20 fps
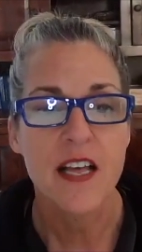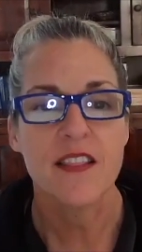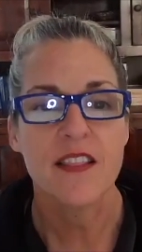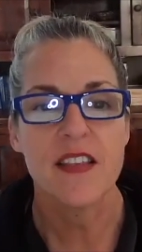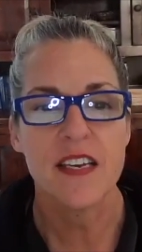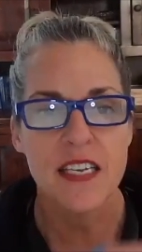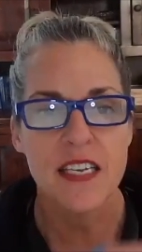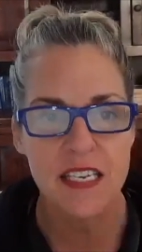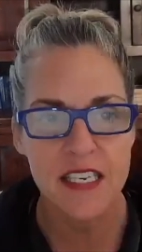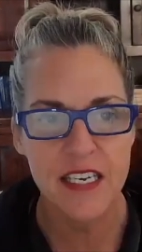
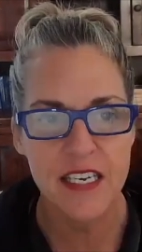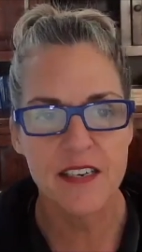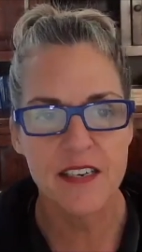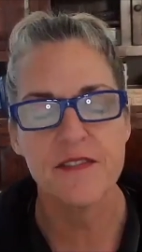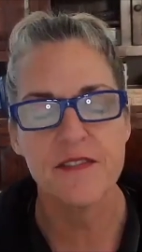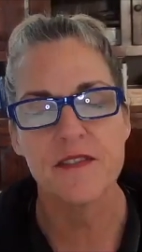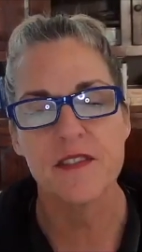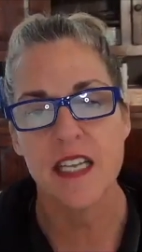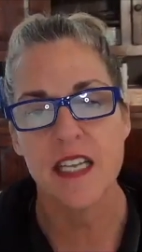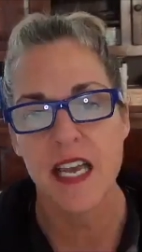the
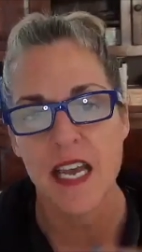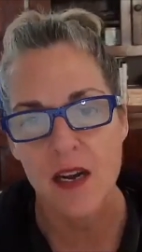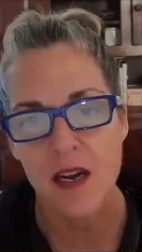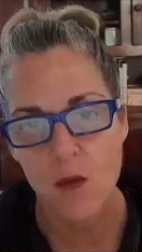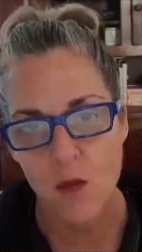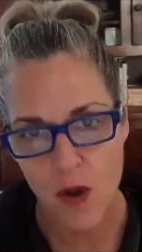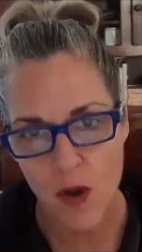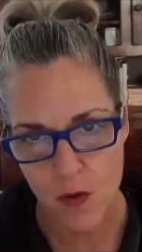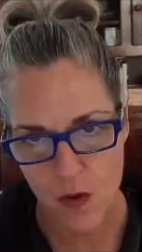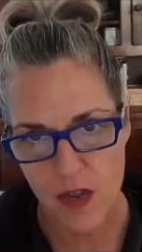gift
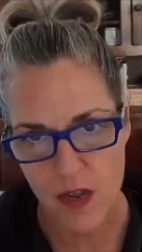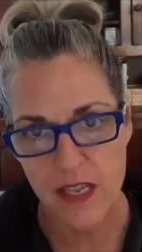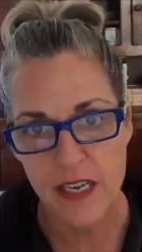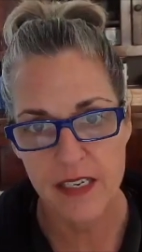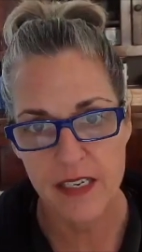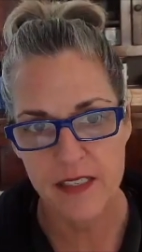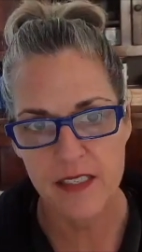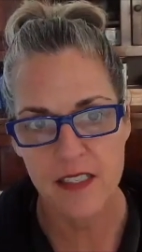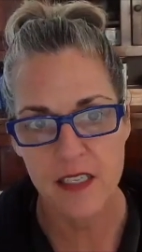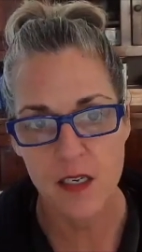and what it
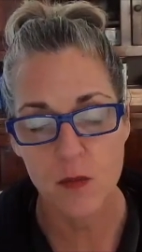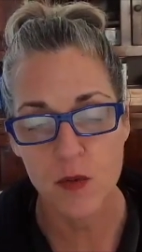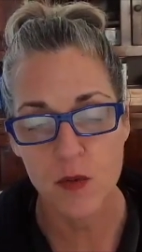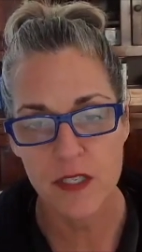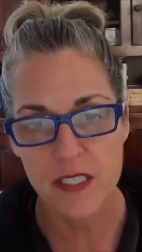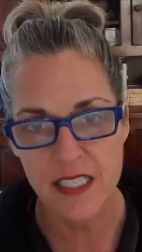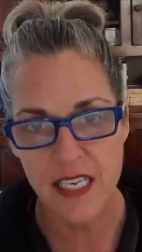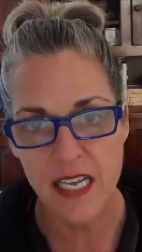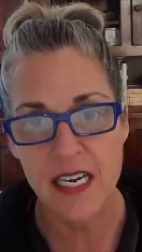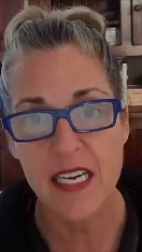is that we're
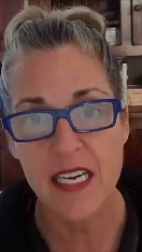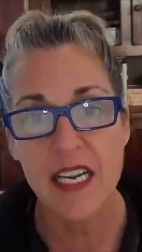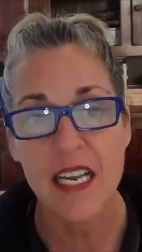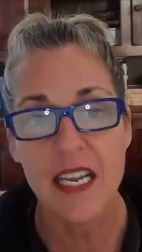setting